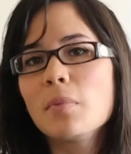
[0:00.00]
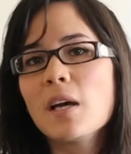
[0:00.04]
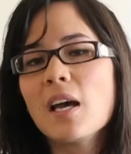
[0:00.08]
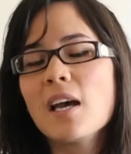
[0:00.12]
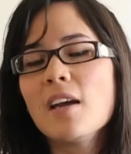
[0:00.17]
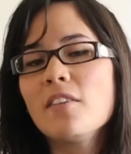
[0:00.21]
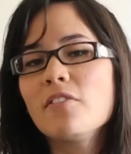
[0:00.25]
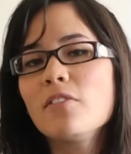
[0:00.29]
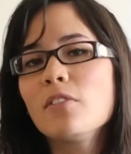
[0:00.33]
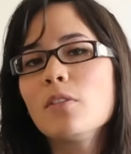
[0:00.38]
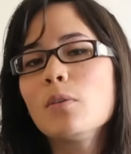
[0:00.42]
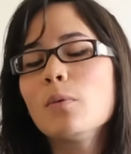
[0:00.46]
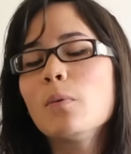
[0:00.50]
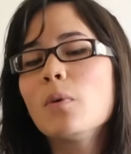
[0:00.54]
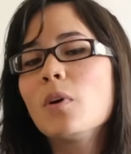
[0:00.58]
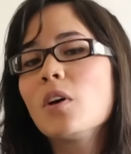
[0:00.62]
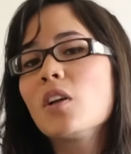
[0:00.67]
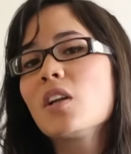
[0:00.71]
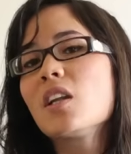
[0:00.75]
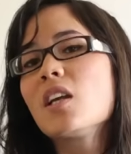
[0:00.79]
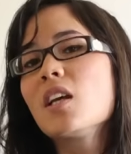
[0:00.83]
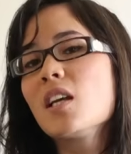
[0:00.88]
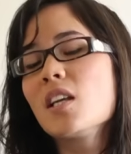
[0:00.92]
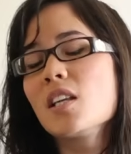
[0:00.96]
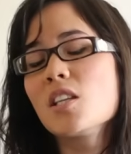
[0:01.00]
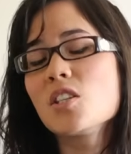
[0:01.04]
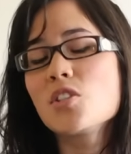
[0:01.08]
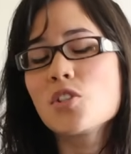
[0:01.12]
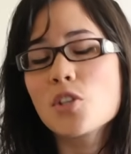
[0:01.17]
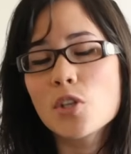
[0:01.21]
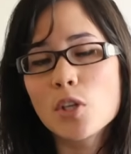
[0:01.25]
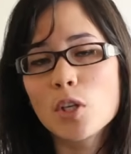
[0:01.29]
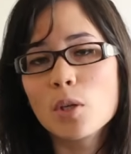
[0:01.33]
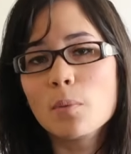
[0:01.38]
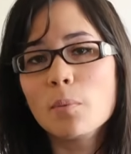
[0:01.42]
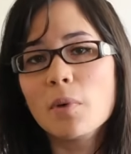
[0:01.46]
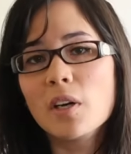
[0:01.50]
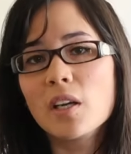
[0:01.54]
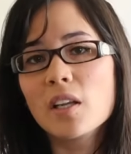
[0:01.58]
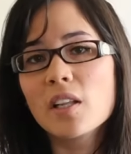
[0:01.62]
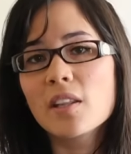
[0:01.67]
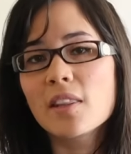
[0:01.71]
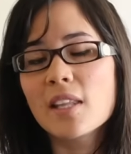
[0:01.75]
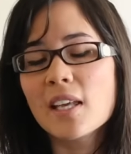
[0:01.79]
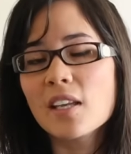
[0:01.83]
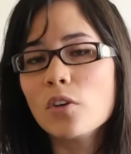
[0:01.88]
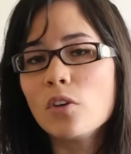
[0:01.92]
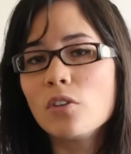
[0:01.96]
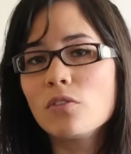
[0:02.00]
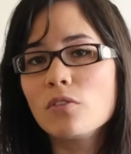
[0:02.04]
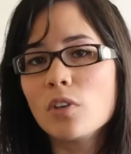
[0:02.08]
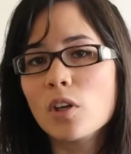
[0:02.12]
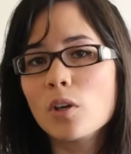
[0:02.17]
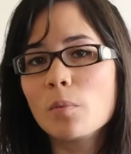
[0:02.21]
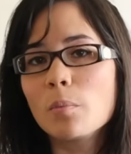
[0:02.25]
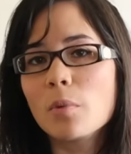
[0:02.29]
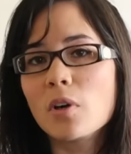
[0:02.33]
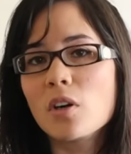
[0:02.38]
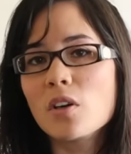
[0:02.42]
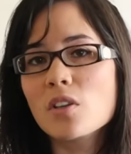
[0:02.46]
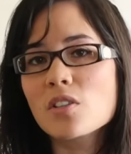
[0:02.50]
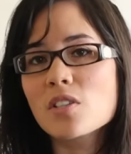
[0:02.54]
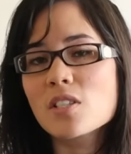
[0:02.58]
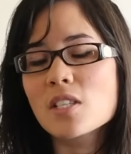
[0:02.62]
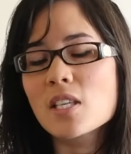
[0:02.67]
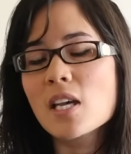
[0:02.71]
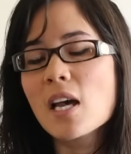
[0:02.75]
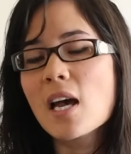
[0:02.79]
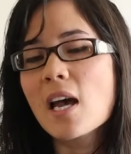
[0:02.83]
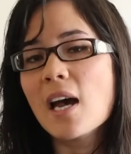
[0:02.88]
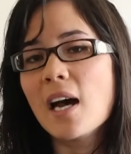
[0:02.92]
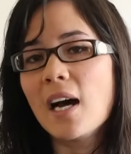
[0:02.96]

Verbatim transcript: but everyone is human, they're not robots,